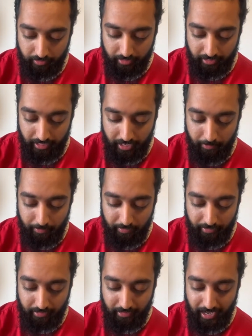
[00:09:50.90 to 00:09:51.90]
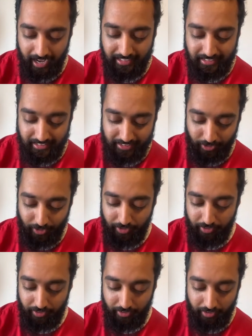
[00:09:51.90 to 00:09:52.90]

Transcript: Yeah, as you saw,